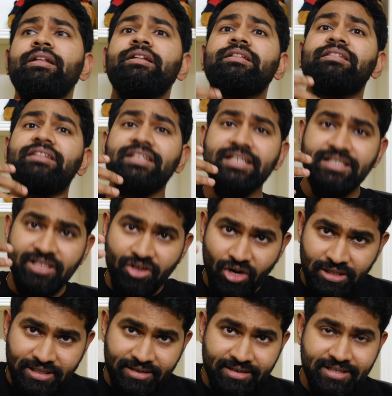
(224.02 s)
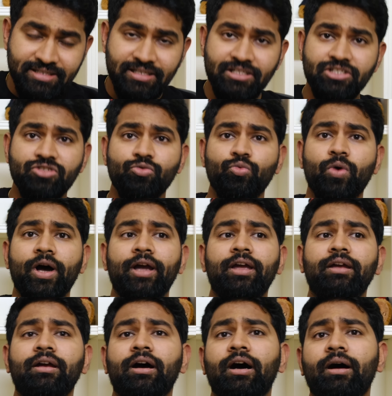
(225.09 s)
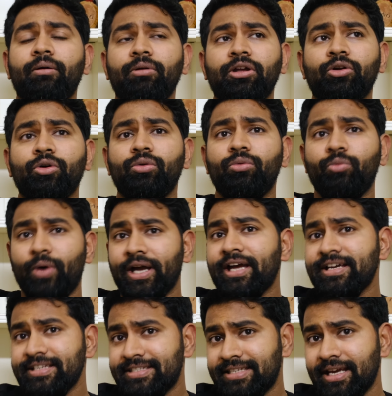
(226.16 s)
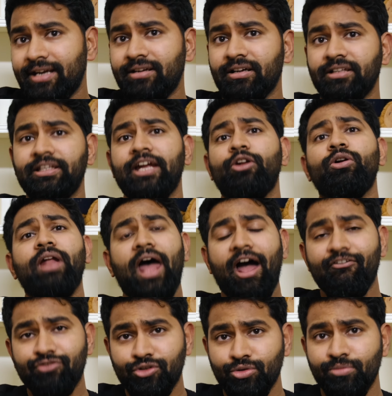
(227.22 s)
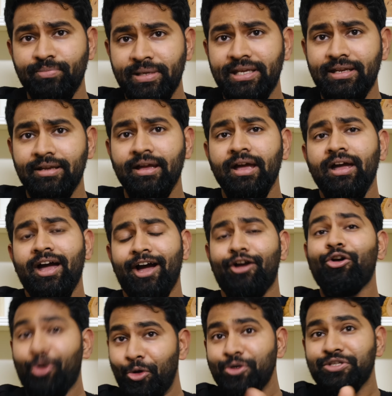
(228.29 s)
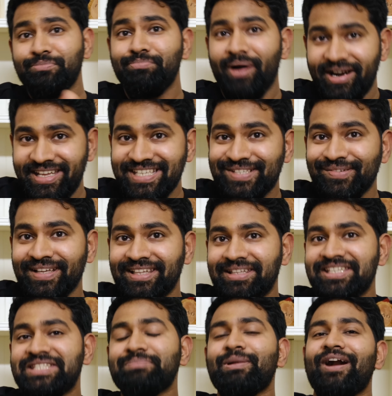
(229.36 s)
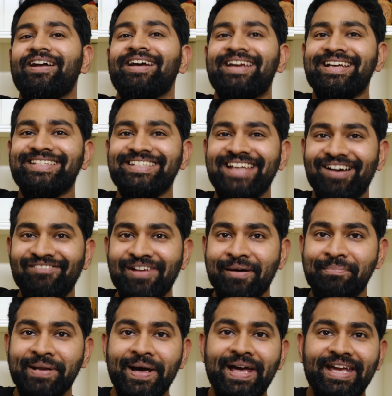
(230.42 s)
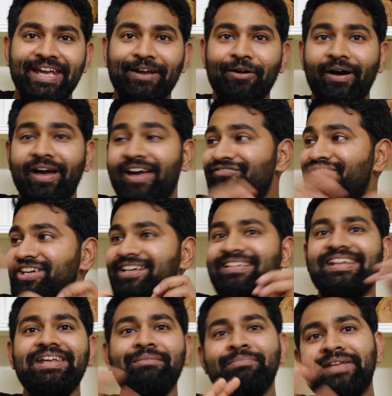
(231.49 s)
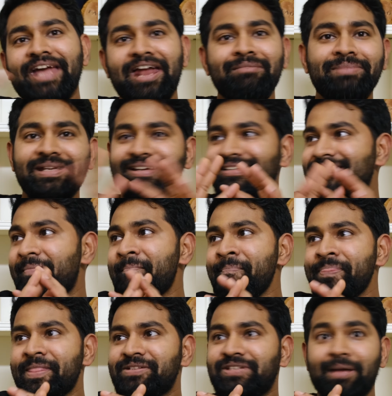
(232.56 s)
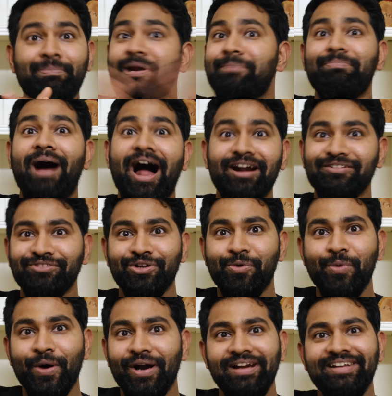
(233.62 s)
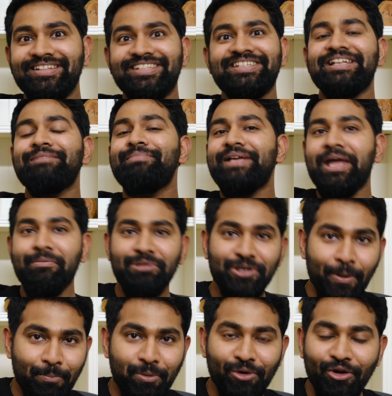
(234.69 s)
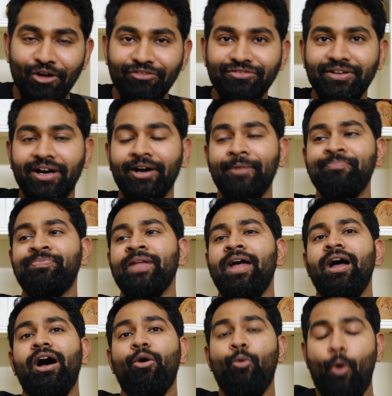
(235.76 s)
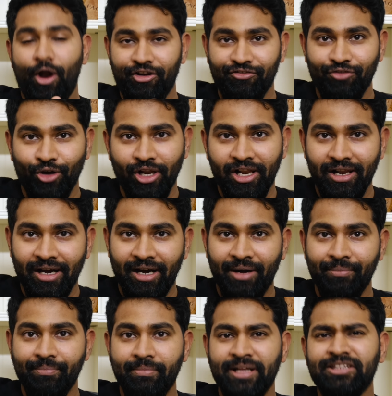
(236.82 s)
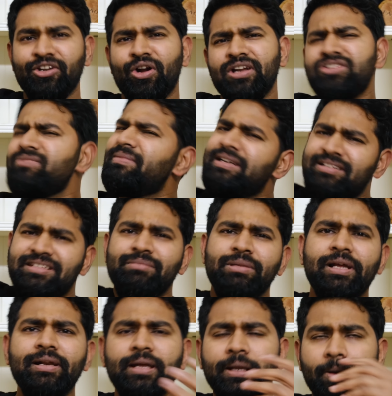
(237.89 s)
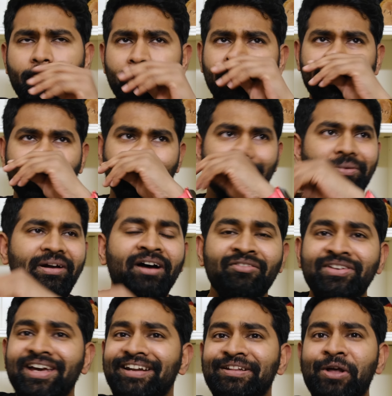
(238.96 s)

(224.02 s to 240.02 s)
these are all the reasons why I said they don't have to be close buddies when this product gets developed. Every team can be in separate part of the world and still be able to pull off a waterfall methodology. But similarly, we are in the